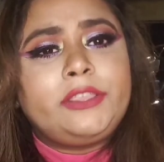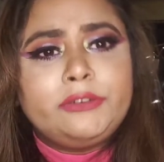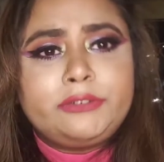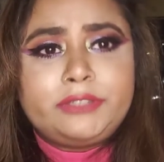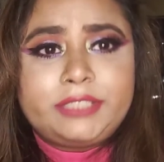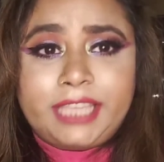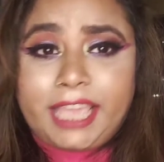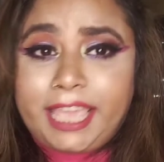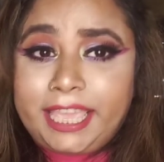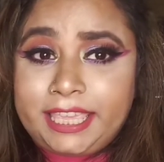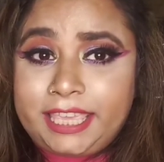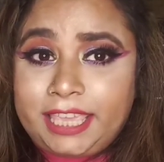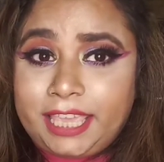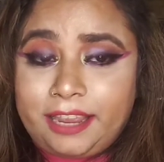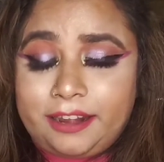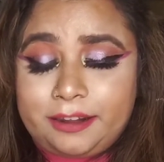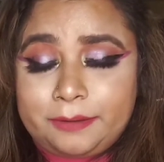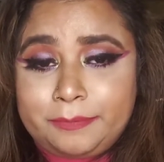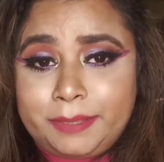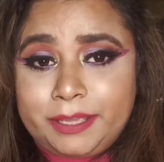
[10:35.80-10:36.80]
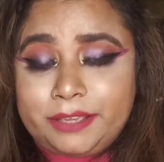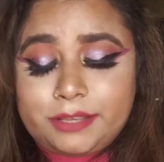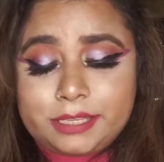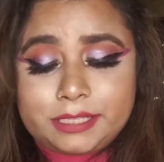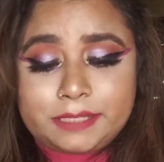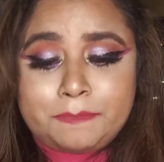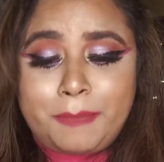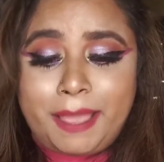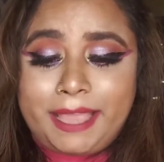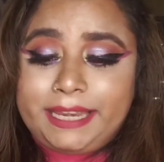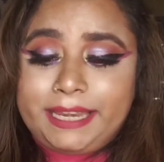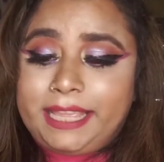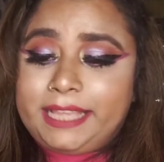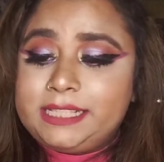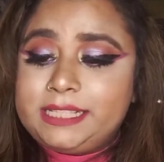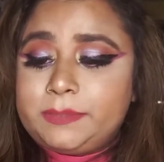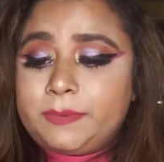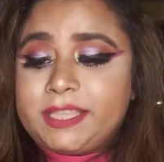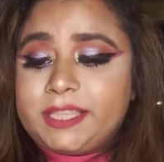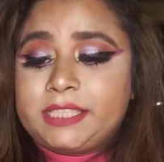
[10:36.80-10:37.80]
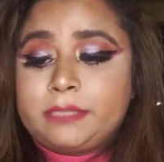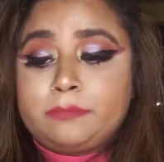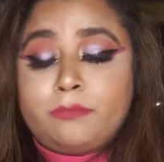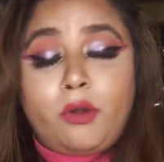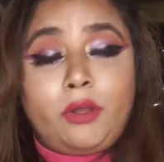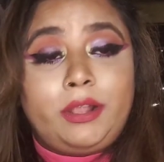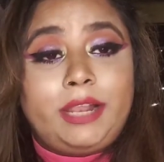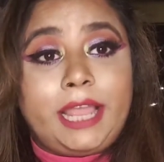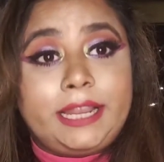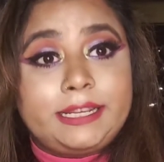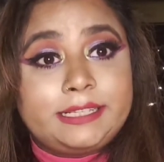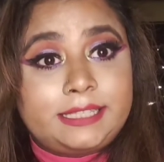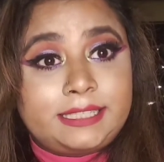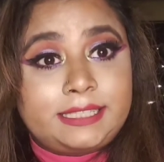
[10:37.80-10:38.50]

you take care, because my nails were small and